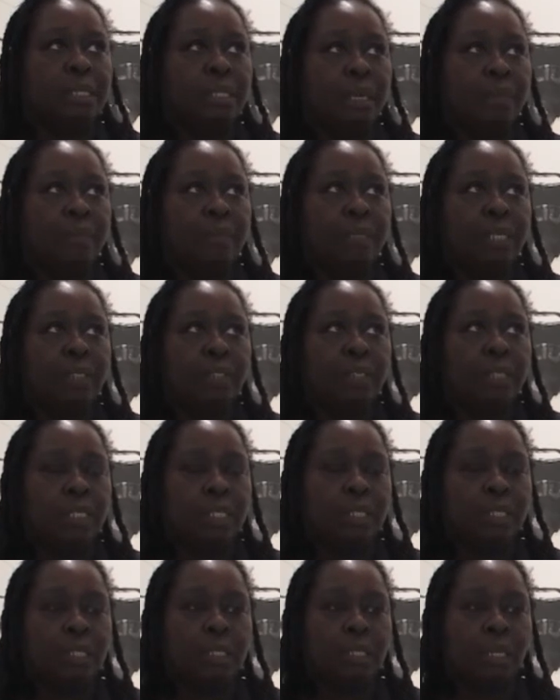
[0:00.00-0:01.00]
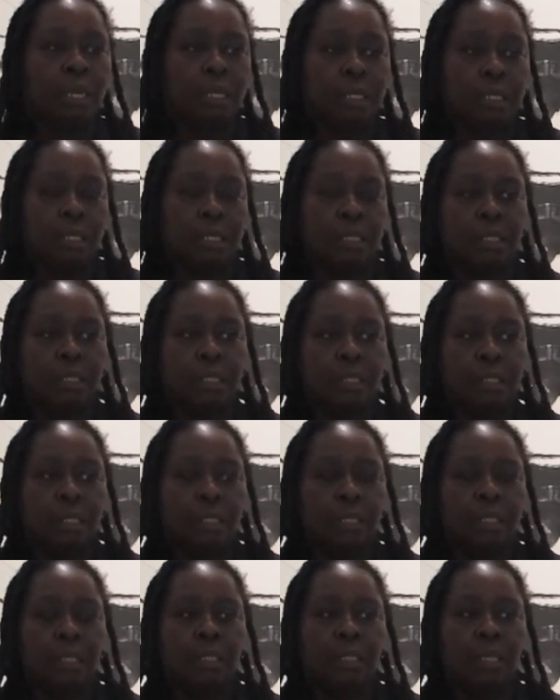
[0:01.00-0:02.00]
I've literally just started
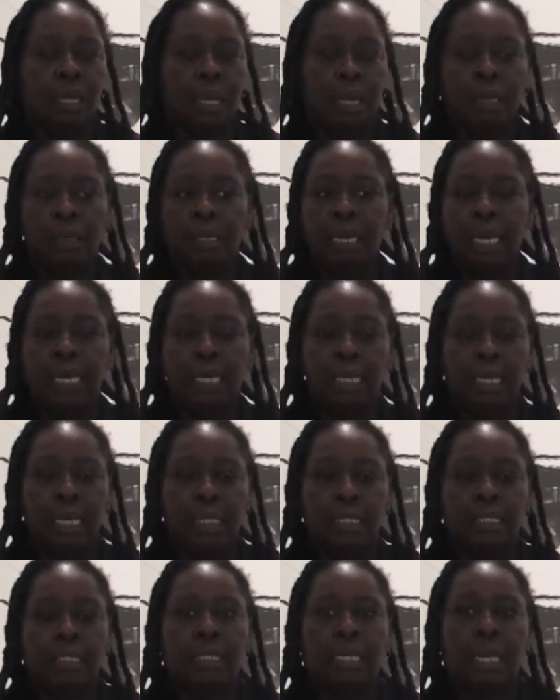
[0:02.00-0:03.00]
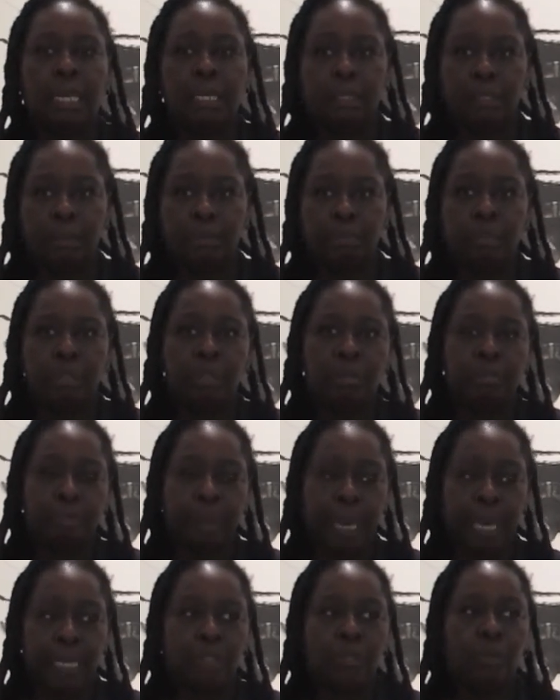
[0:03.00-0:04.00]
late yesterday to
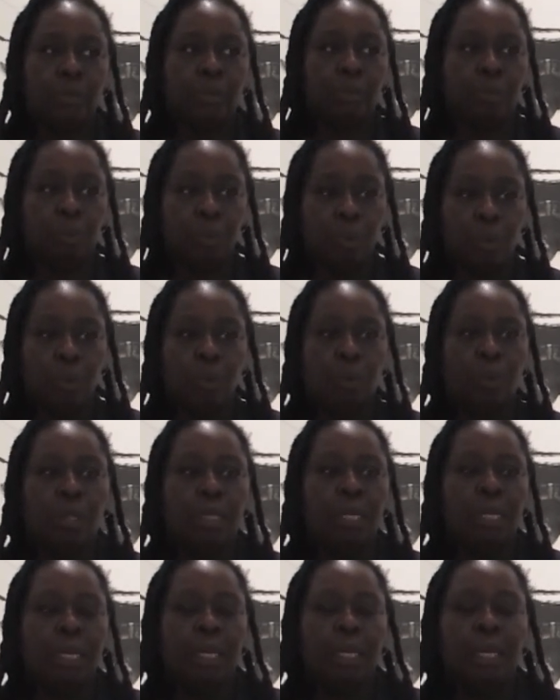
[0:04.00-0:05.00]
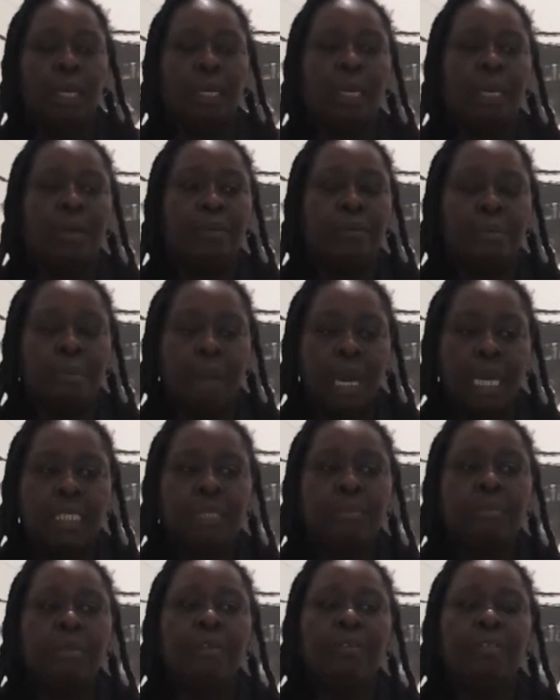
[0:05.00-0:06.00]
paint on the wall. It
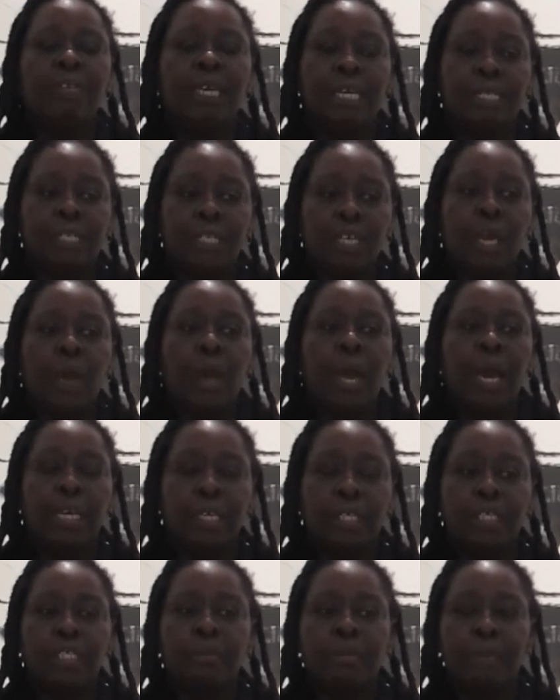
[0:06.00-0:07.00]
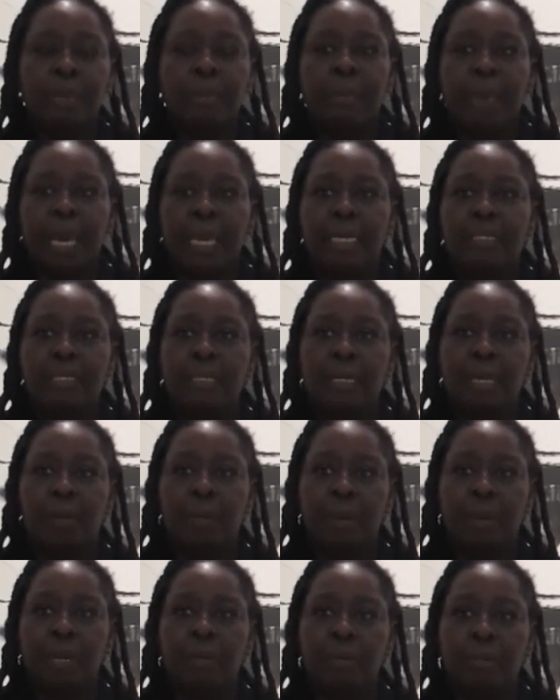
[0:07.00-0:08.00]
reminds me of years ago. I used to be a painter
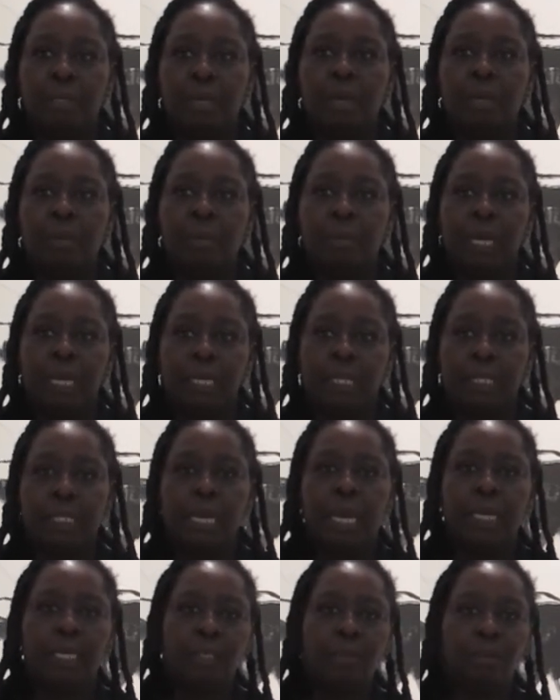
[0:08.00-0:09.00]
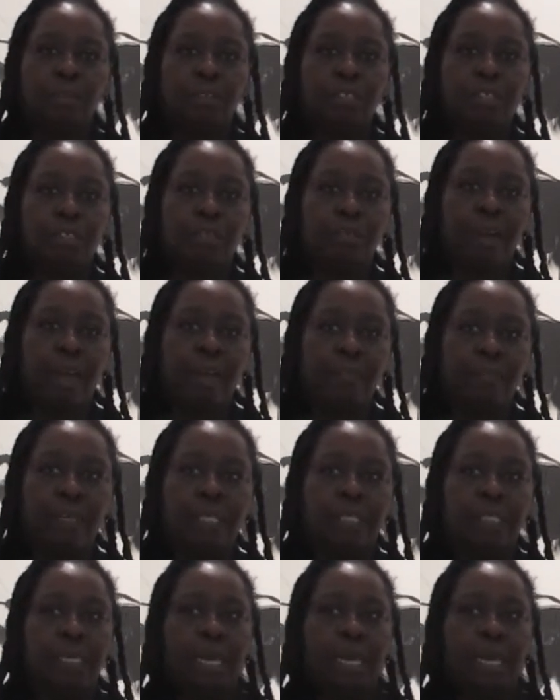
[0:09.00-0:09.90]
when I decided not to do graphics.